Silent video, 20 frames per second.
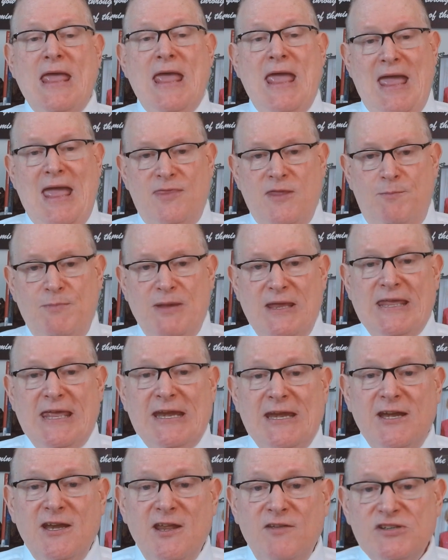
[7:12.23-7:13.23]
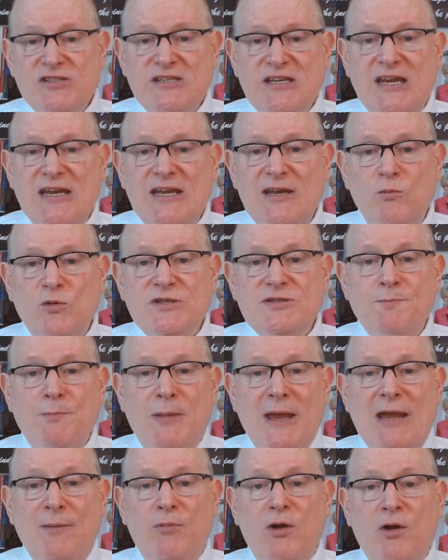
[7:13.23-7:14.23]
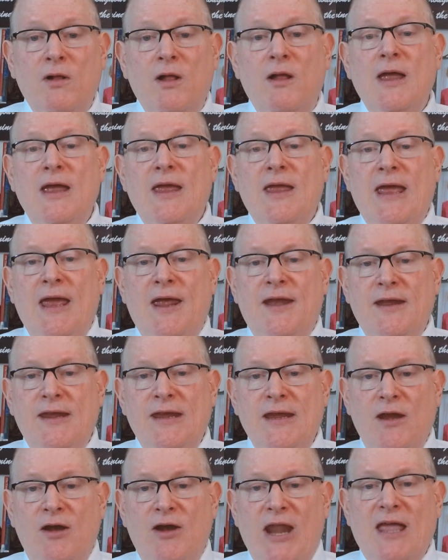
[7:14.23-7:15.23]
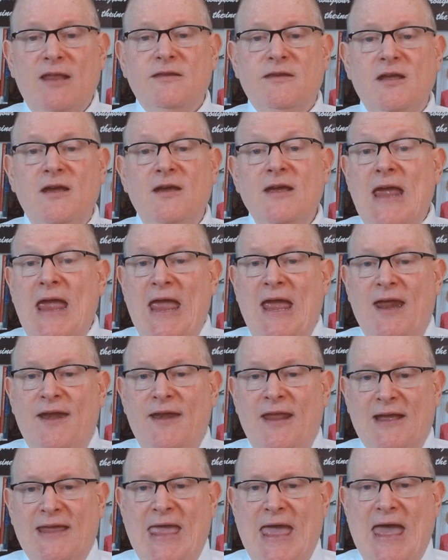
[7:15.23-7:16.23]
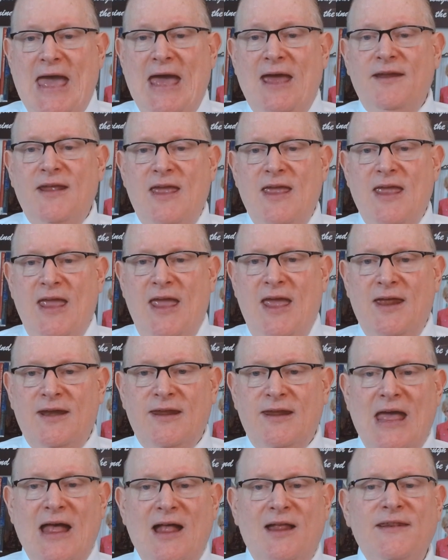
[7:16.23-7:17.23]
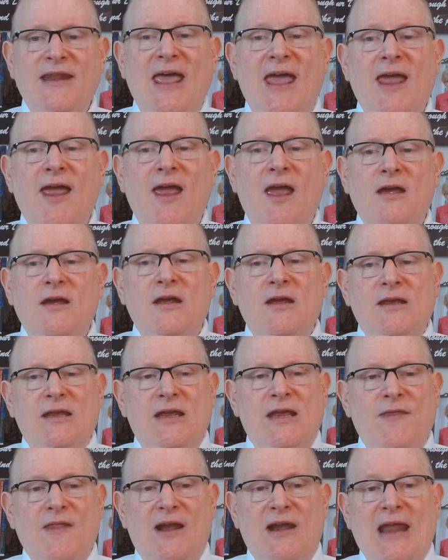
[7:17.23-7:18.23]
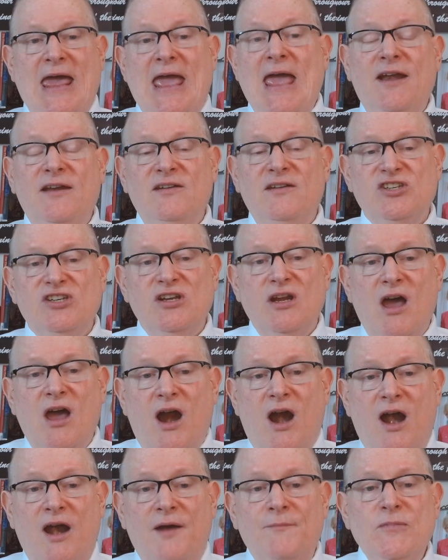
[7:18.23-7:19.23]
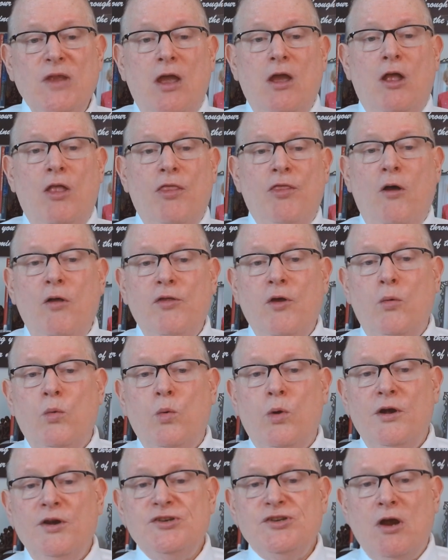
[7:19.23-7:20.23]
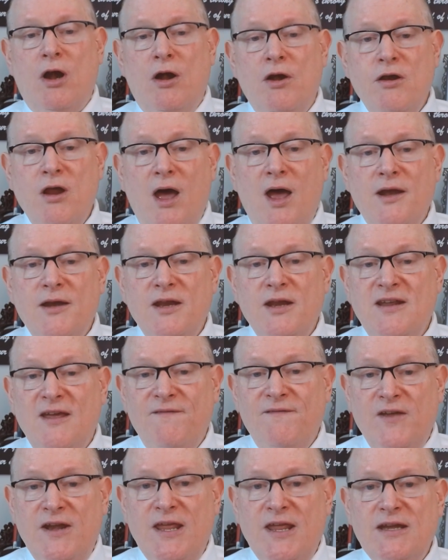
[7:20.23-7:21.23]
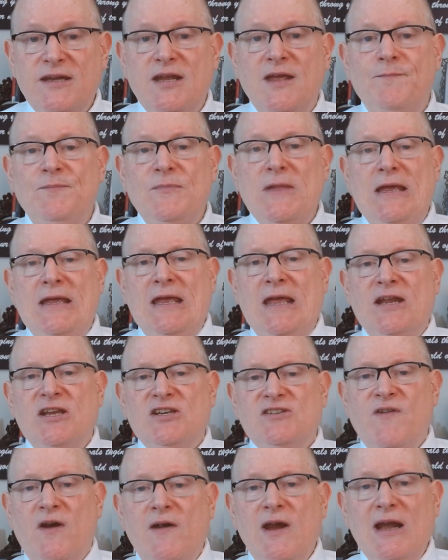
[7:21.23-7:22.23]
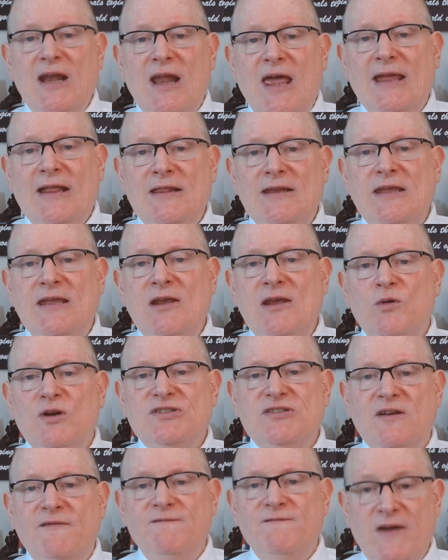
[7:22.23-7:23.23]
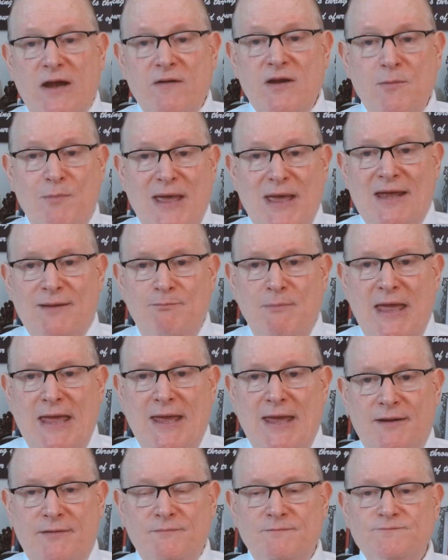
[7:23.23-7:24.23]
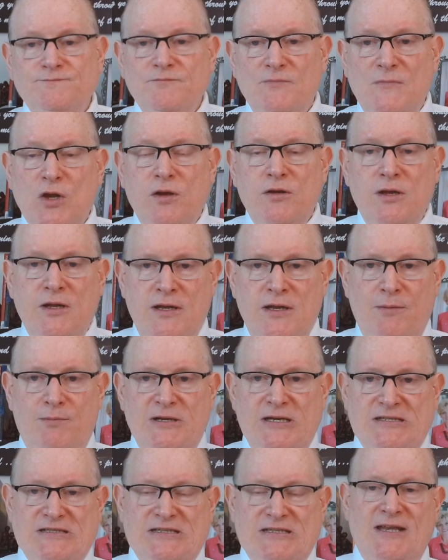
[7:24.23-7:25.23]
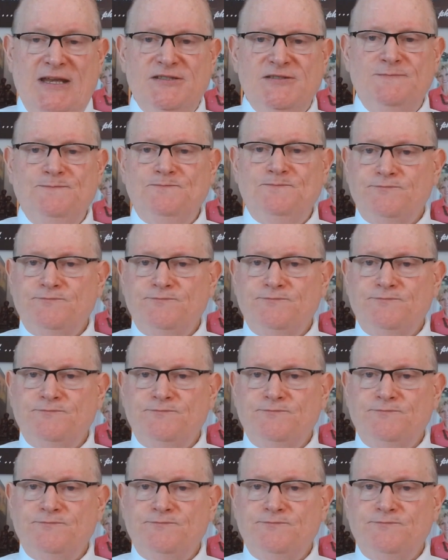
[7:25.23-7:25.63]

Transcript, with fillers: And the beginning of his kingdom was Babel, and Erech, and Akkad, and Calneh, in the land of Shinar. Though the words are not definite, it is very likely he was a very bad man, Nibley says.